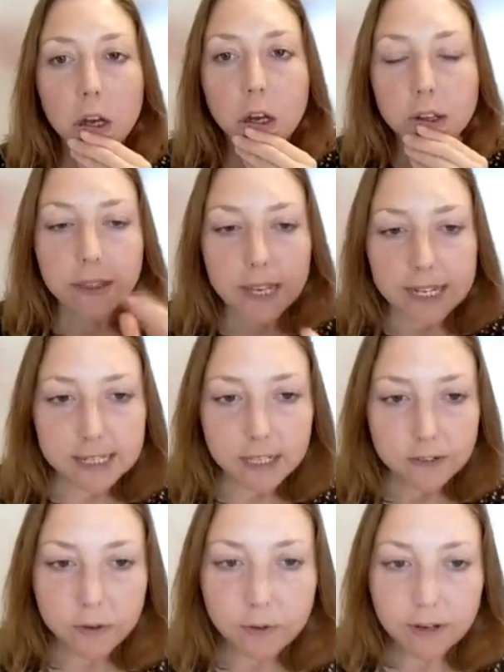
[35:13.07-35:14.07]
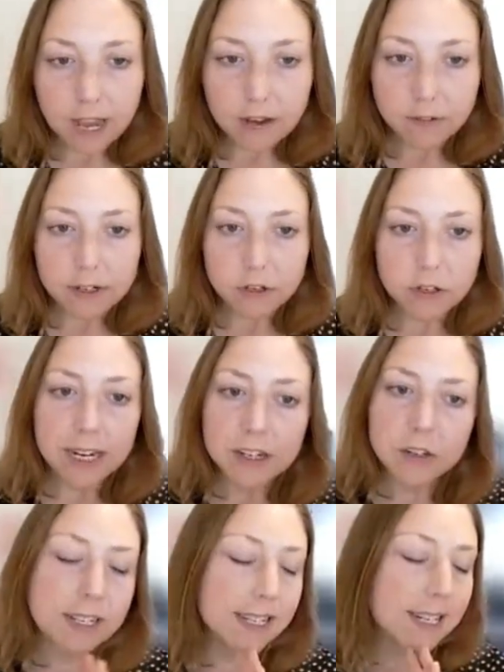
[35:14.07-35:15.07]
So these are different recovery
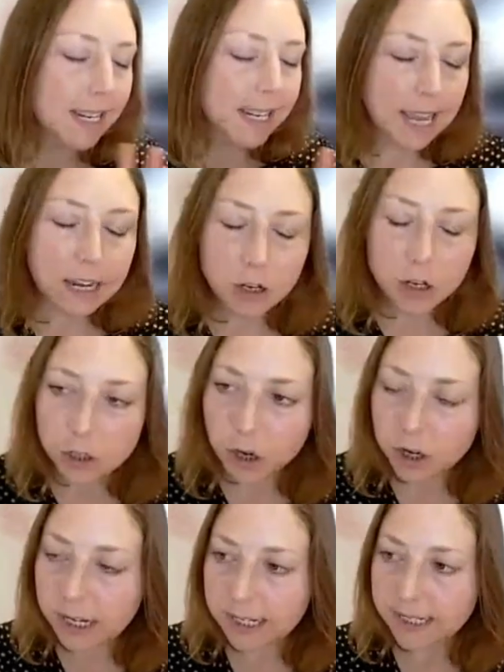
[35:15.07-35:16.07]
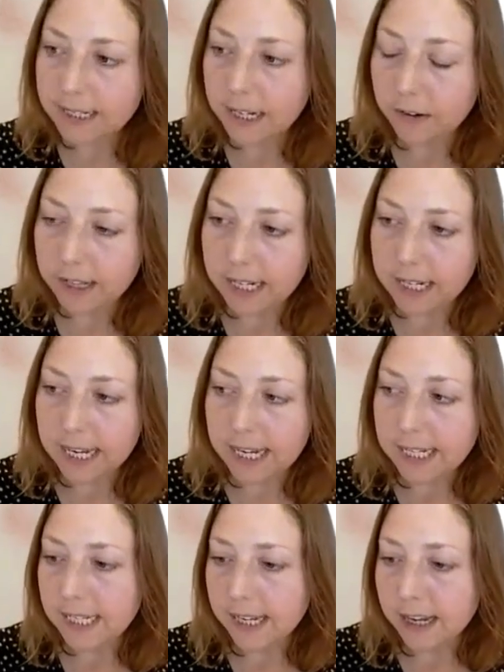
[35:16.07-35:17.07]
trajectories, and again, you don't necessarily
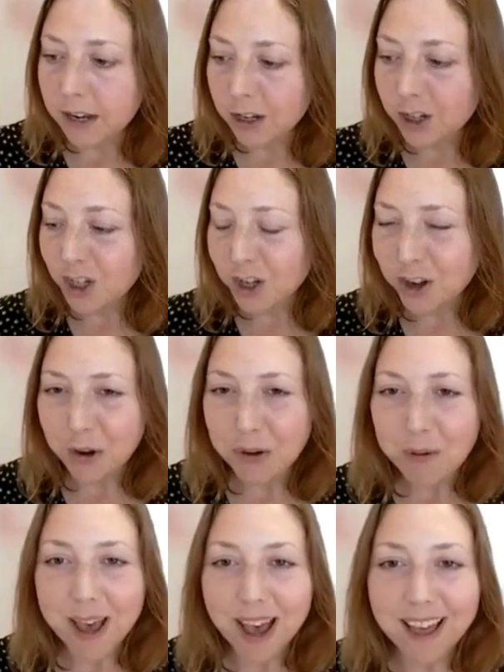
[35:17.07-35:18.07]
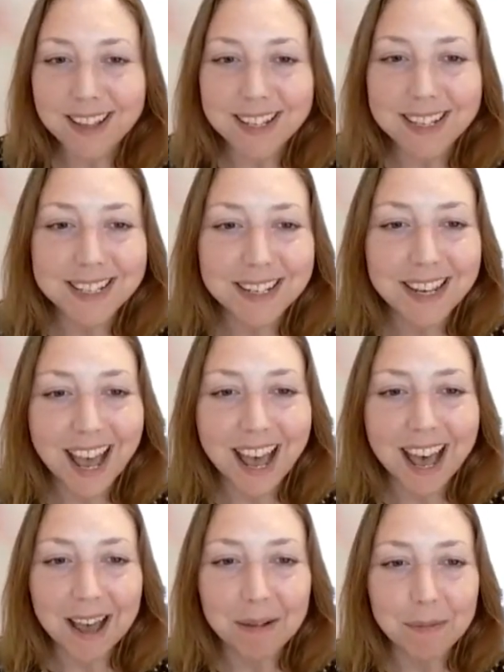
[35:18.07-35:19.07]
need to know about this
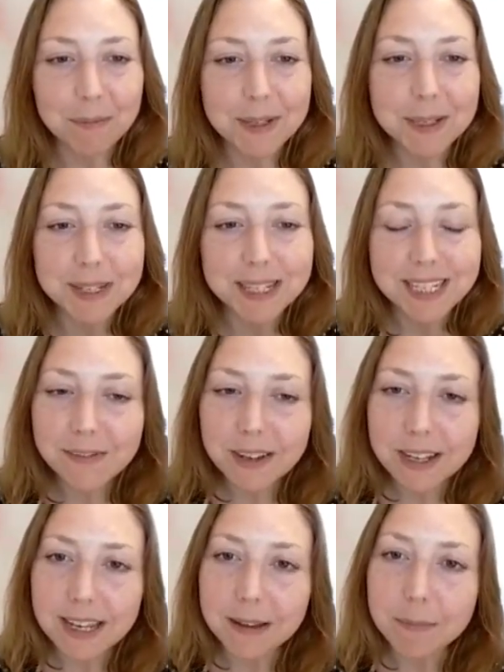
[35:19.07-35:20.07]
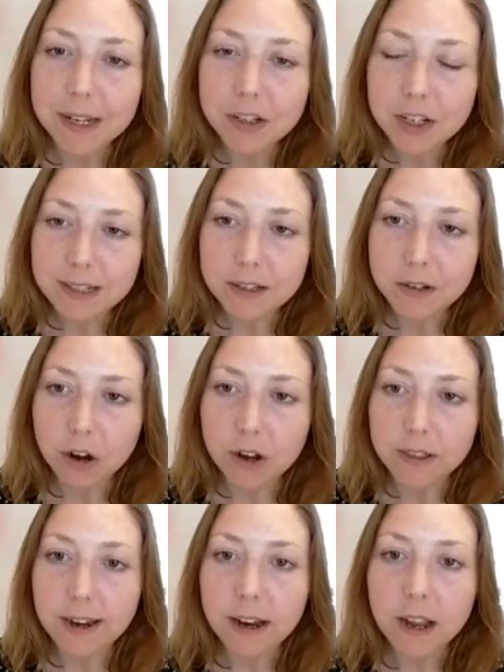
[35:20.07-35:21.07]
specifically, but just
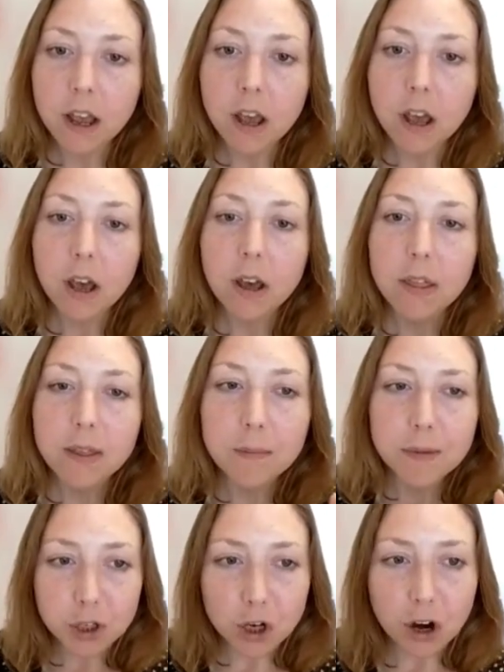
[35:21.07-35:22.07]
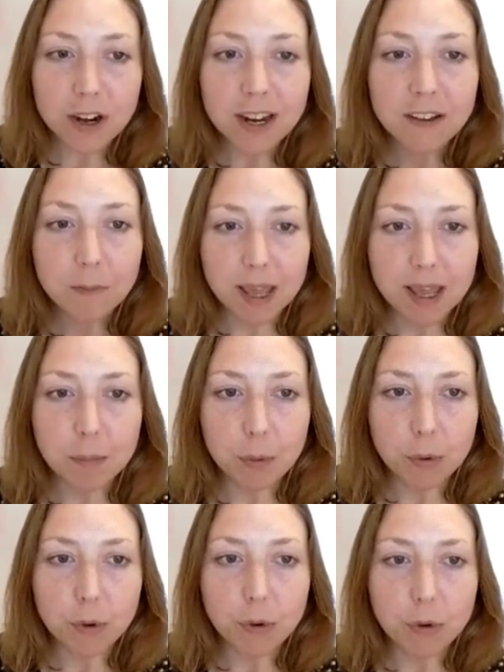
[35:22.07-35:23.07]
know that the majority of
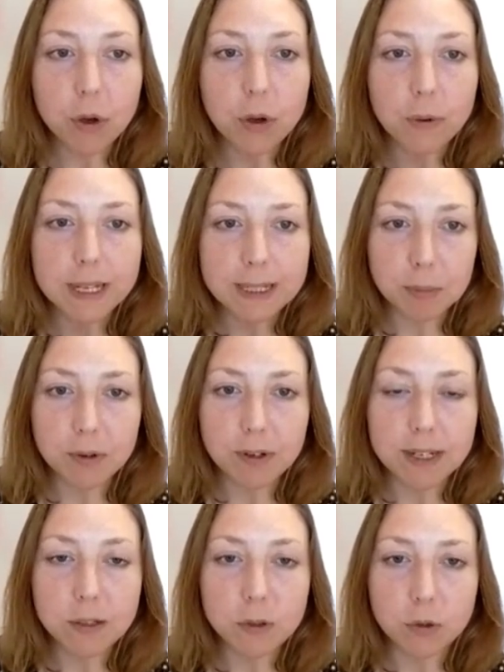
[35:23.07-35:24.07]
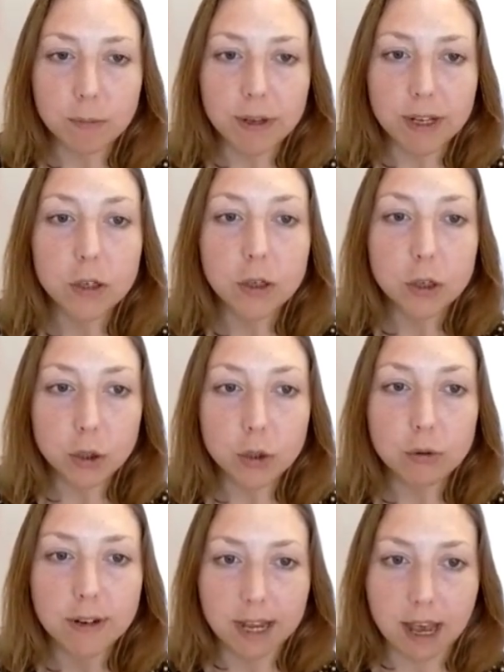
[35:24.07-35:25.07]
people who experience trauma
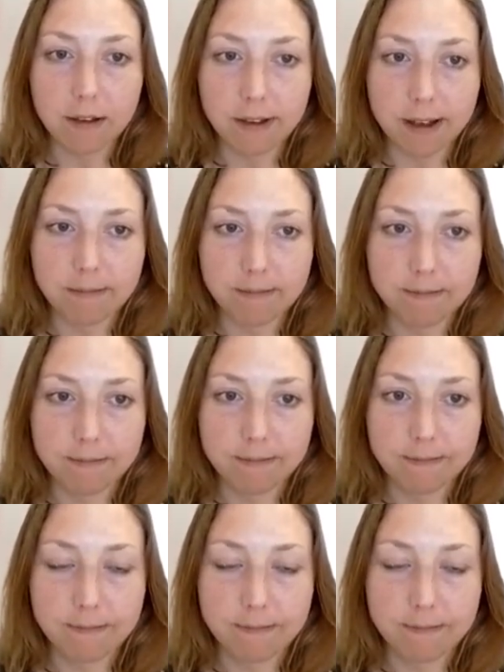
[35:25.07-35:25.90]
do recover.